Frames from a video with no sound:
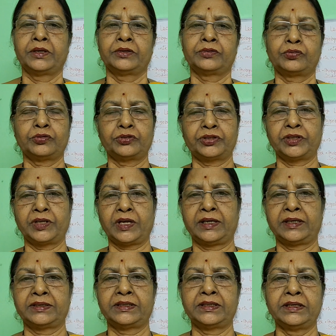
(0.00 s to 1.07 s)

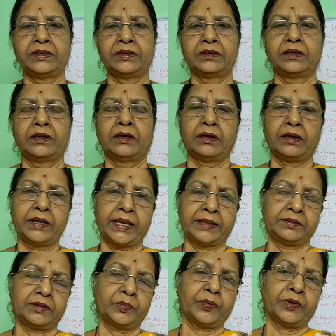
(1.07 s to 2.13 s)
sociology and
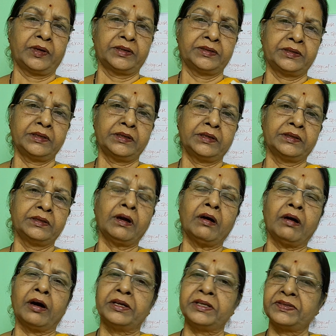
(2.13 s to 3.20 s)
anthropology, the
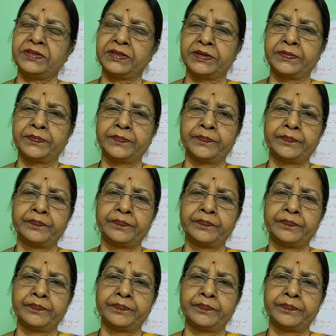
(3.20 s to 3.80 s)
origin.